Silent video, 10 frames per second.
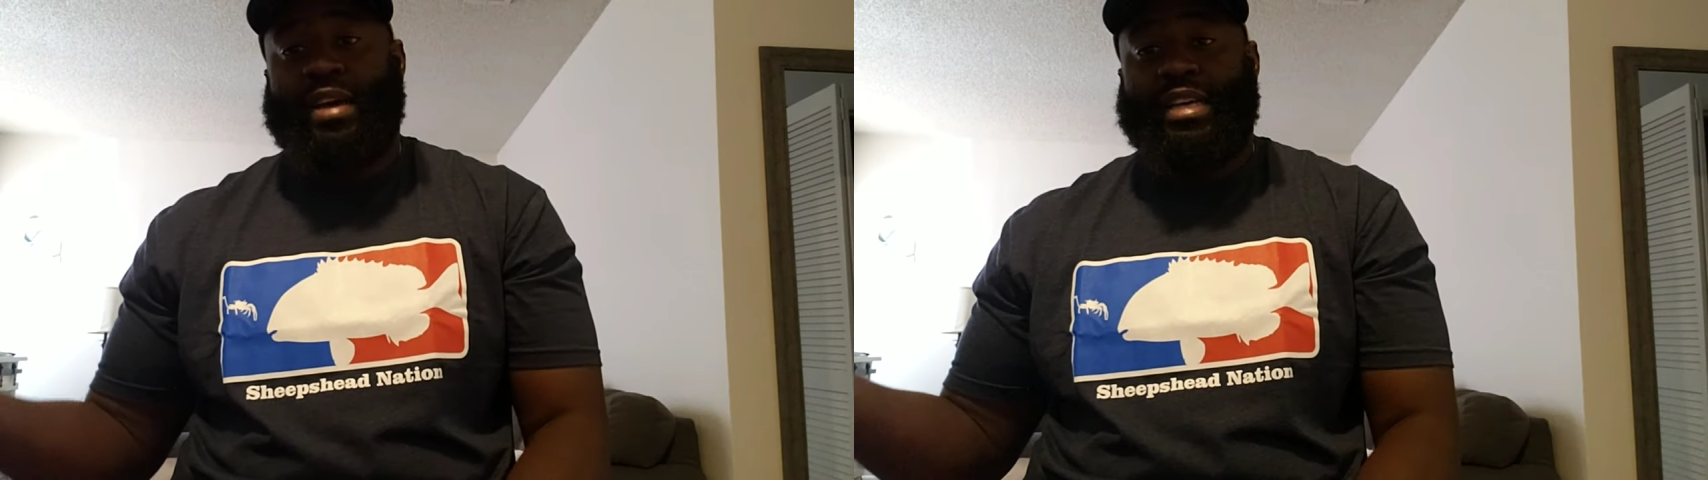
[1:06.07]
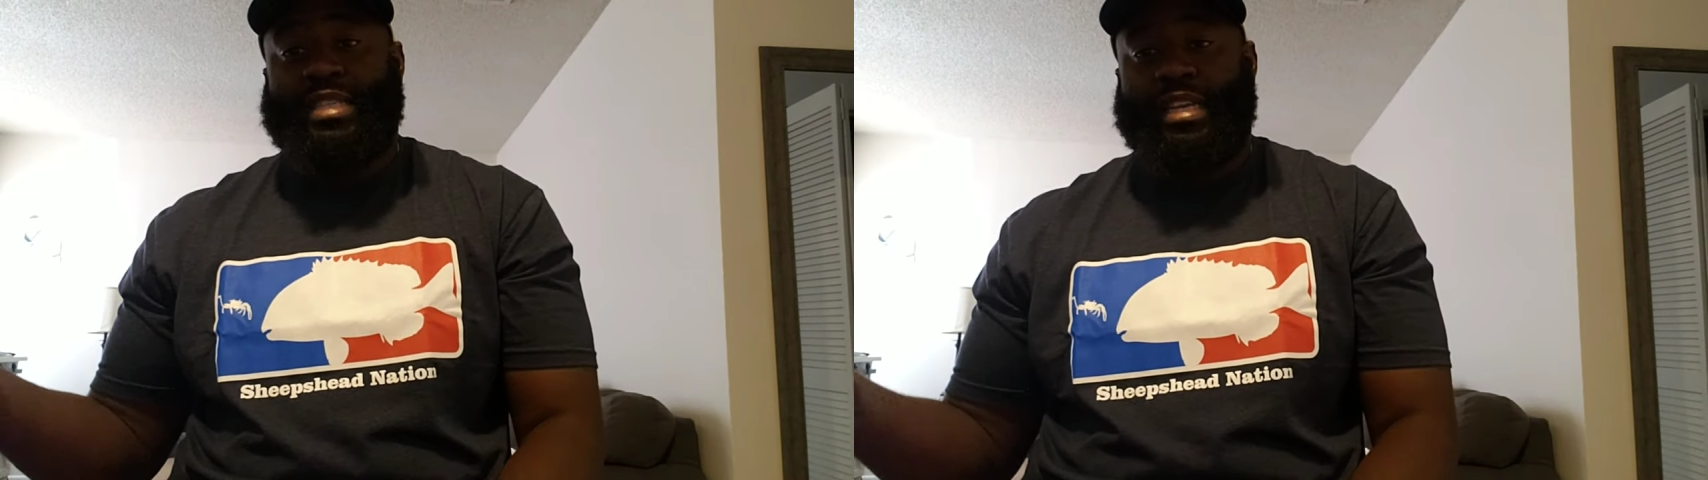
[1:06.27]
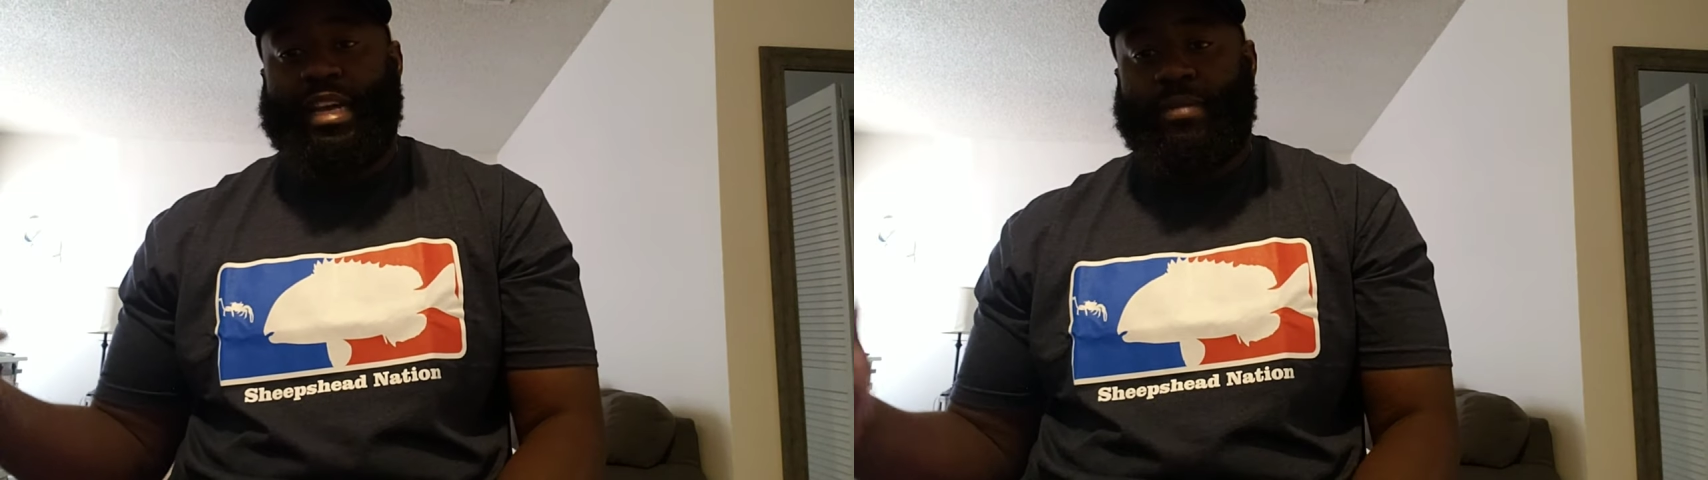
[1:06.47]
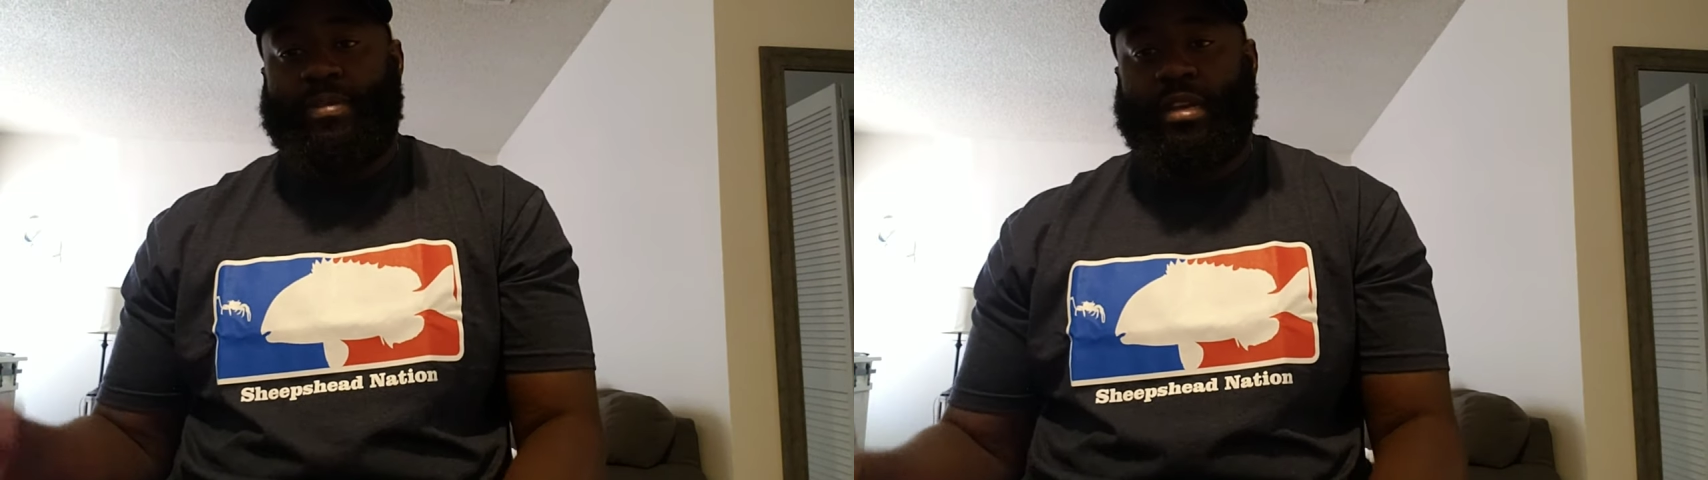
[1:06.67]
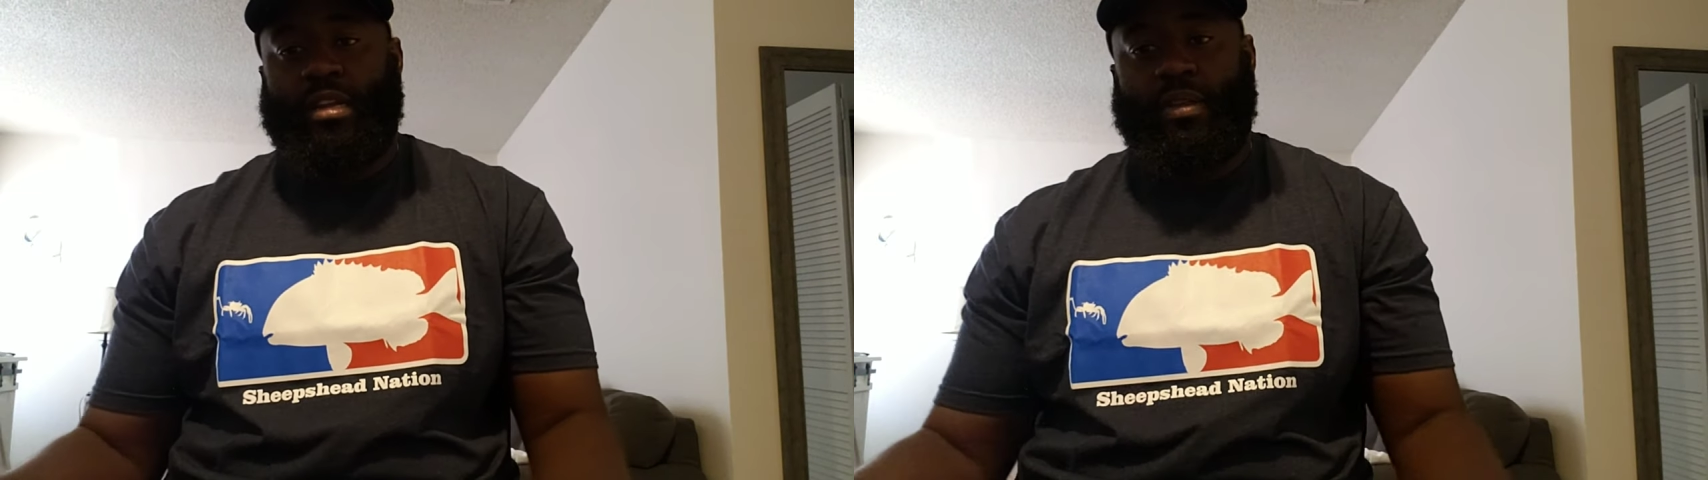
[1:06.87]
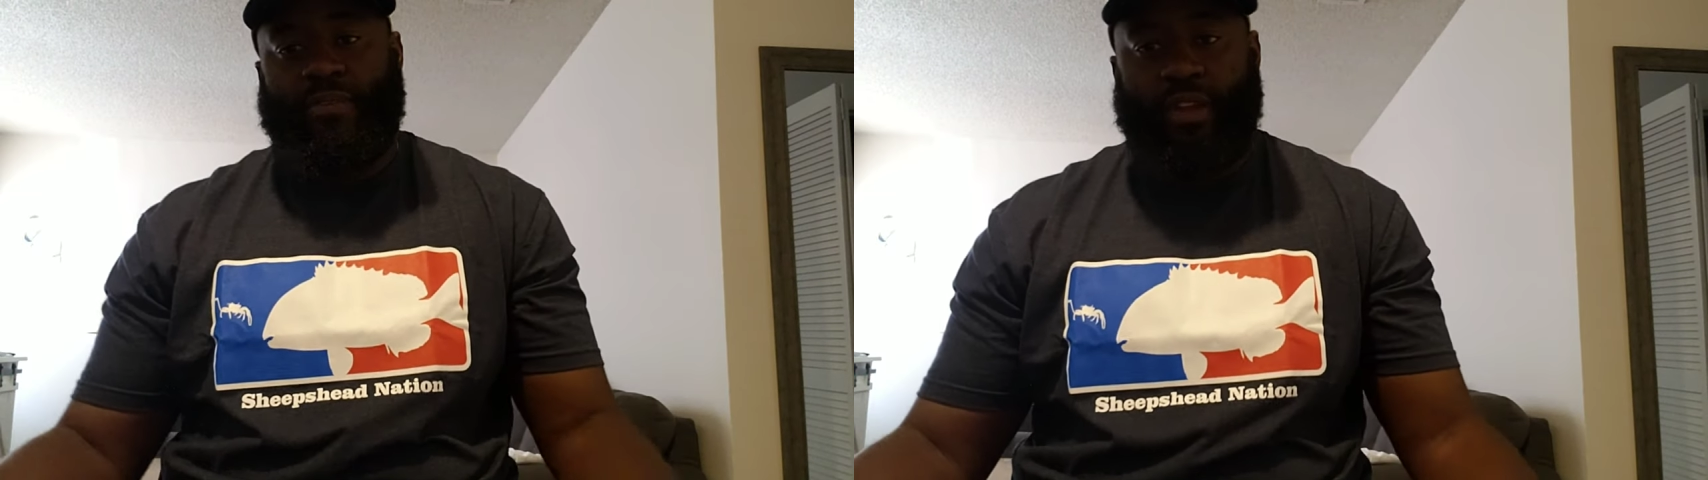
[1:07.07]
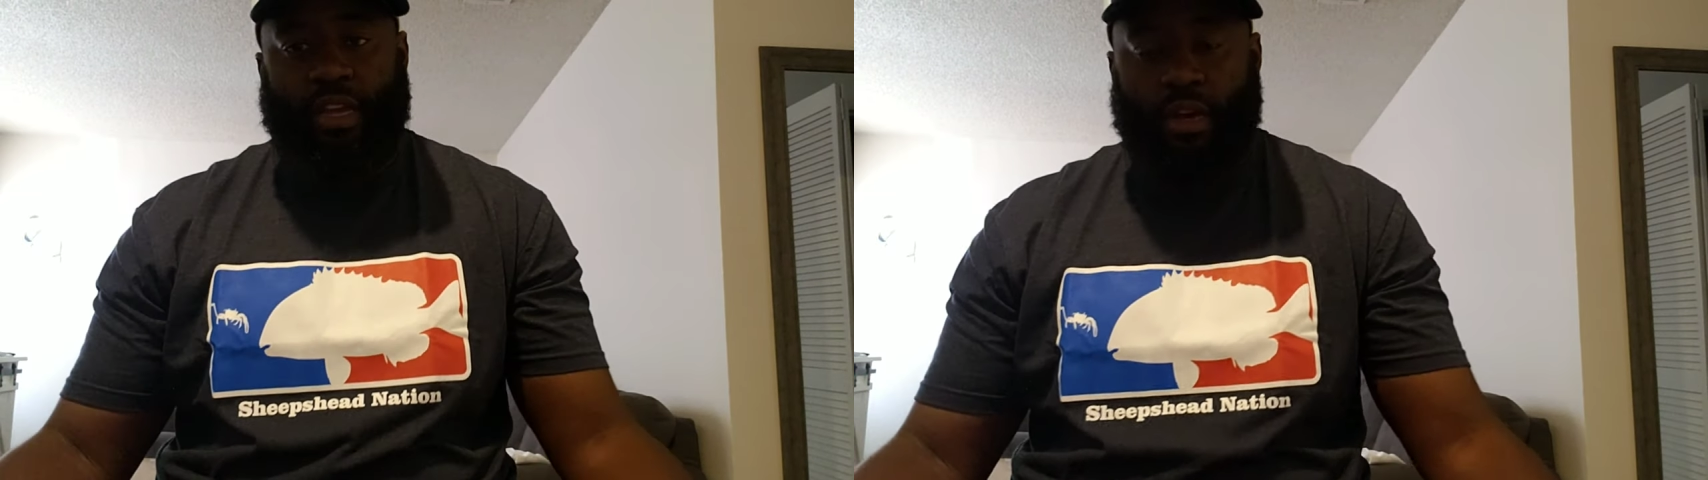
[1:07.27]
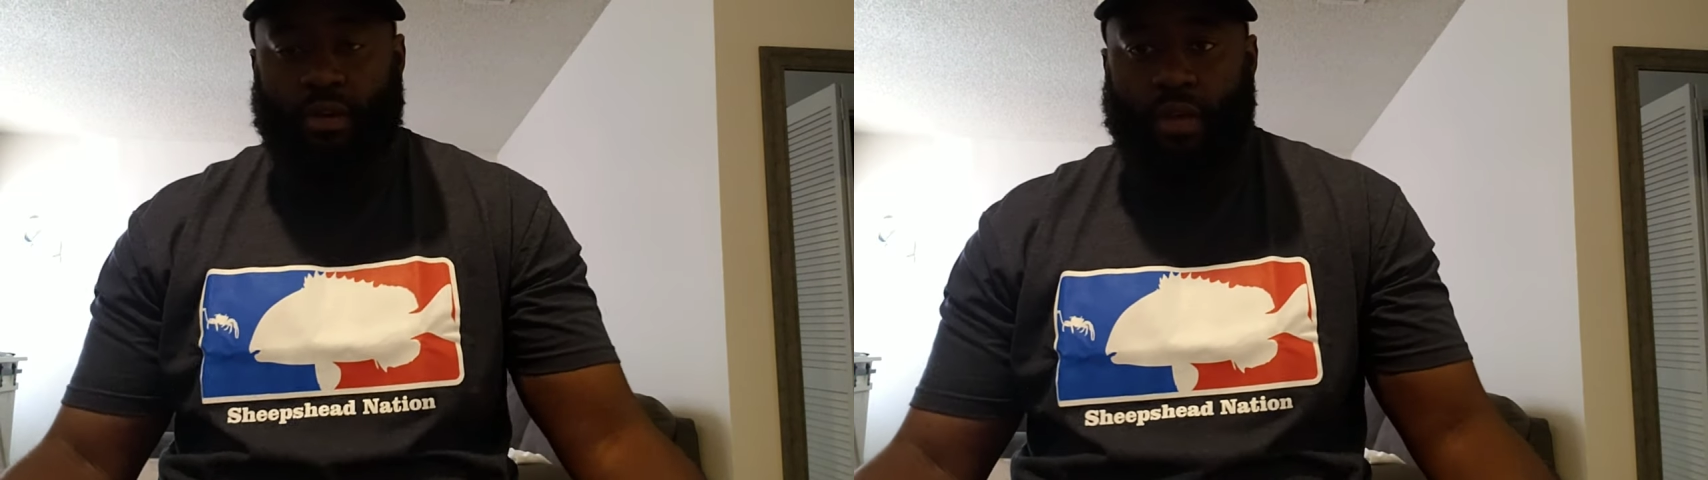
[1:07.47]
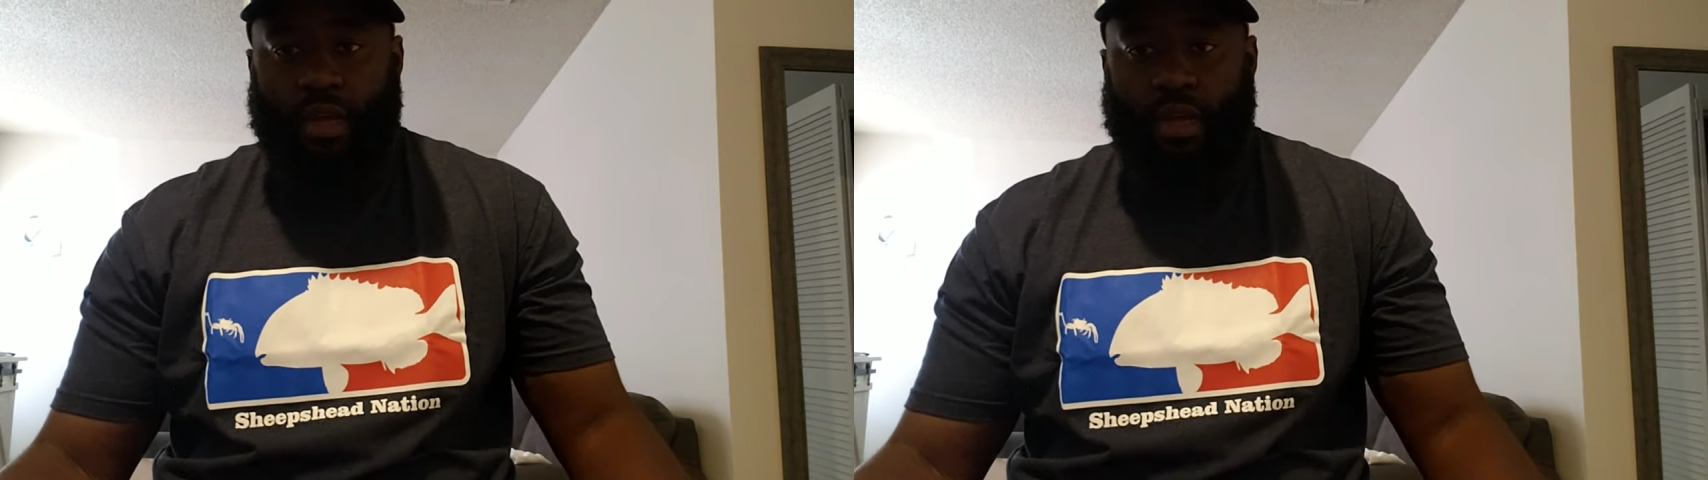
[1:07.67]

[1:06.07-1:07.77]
You guys seen that at the beginning of the video.